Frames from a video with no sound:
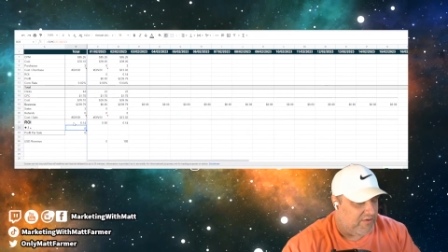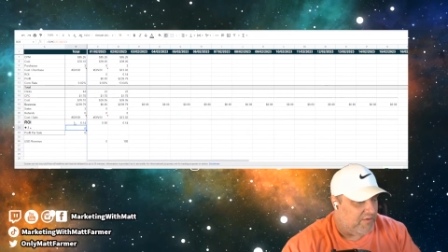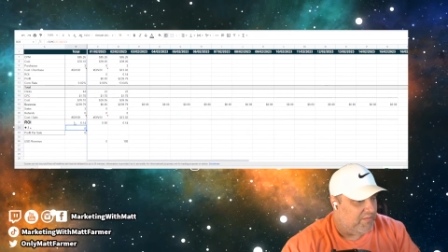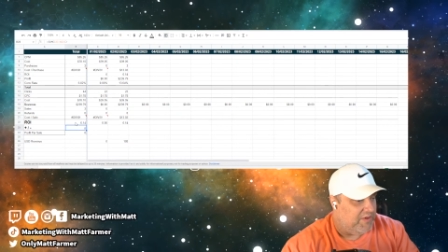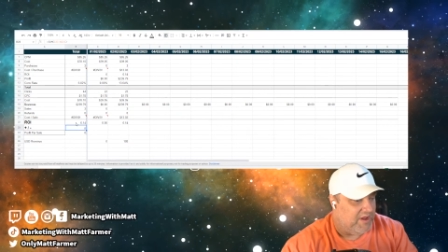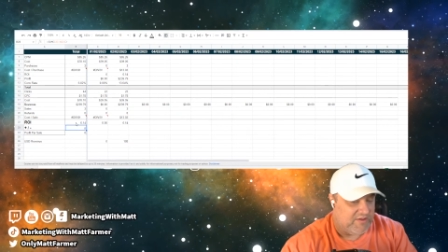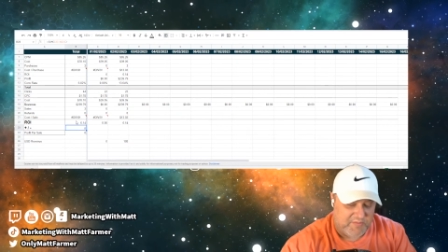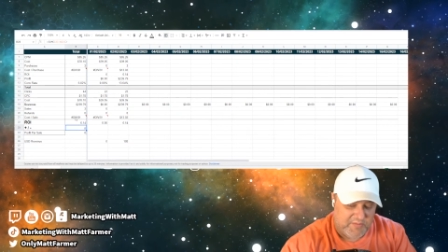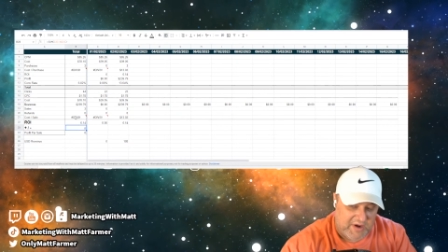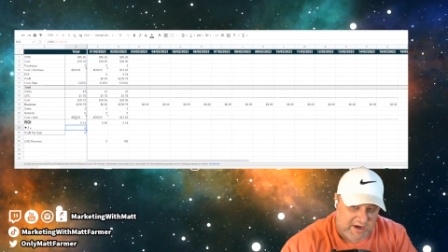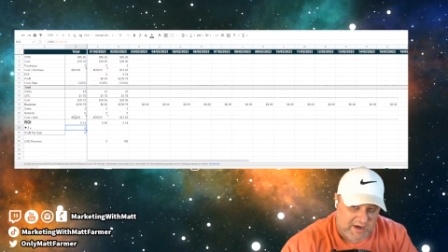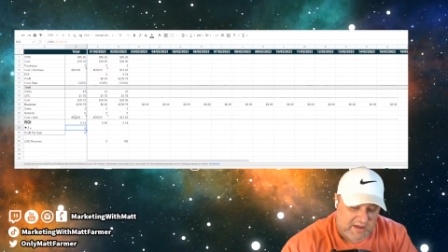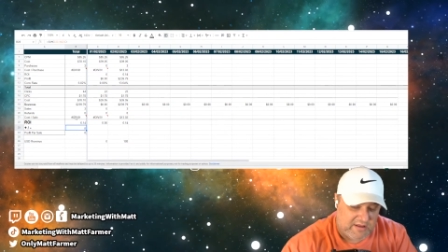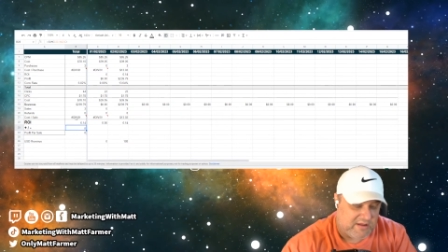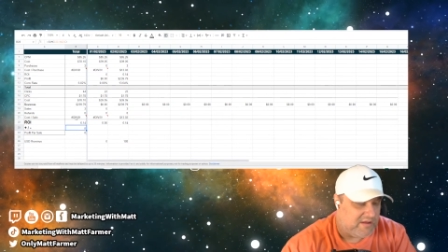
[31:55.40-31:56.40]
the plus
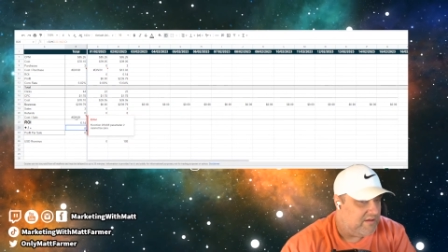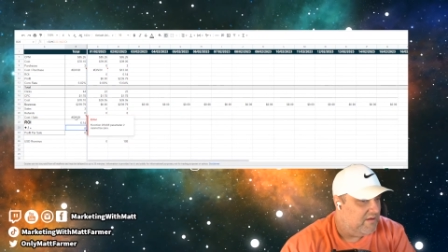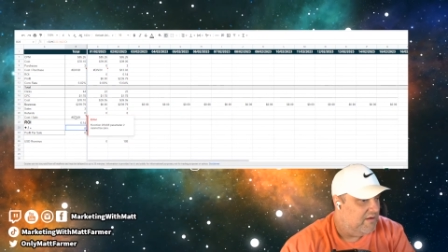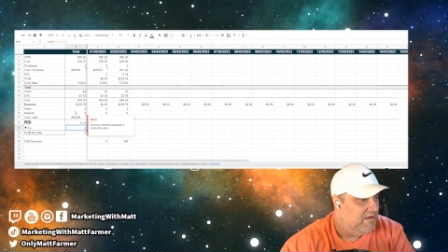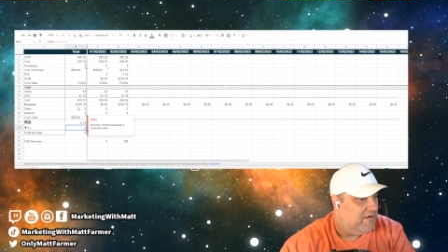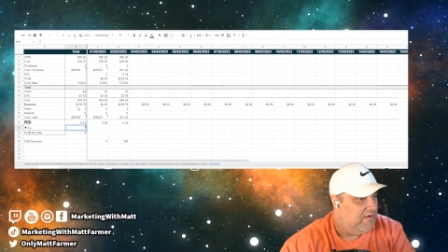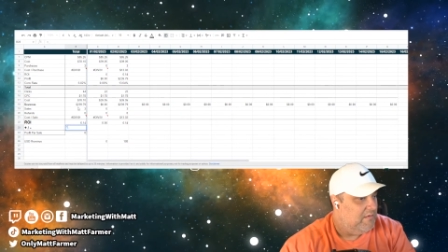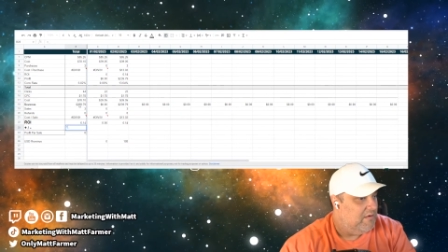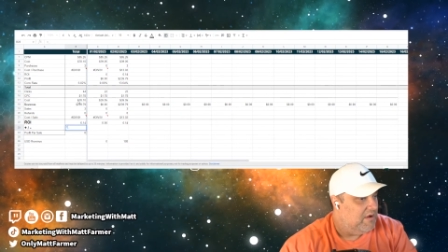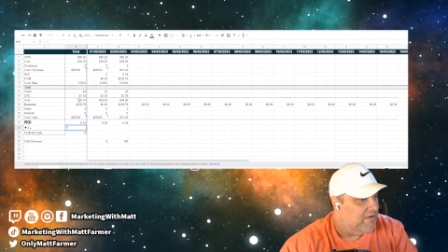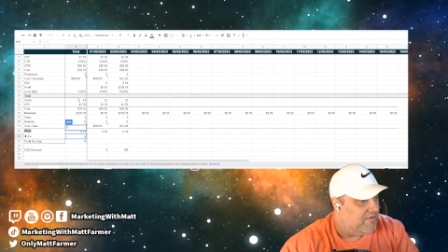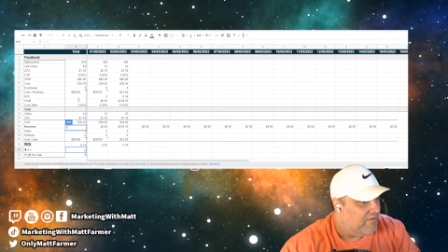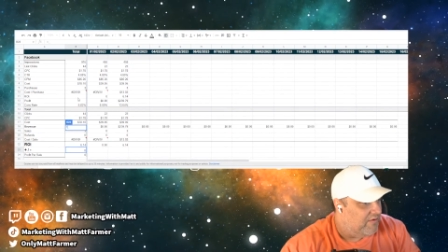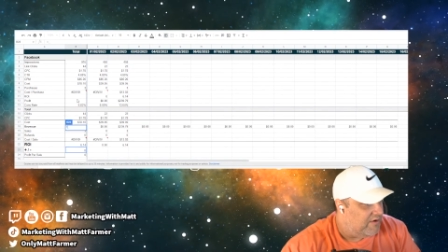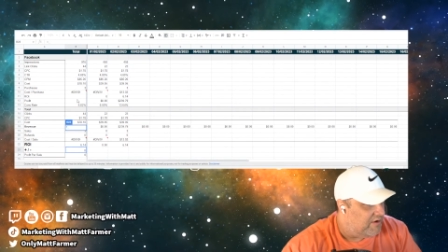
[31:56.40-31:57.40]
minus is
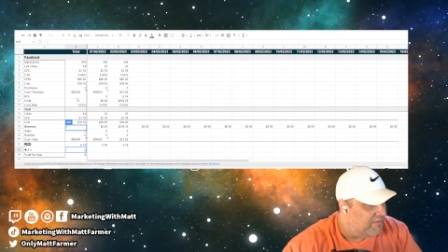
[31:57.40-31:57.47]
going to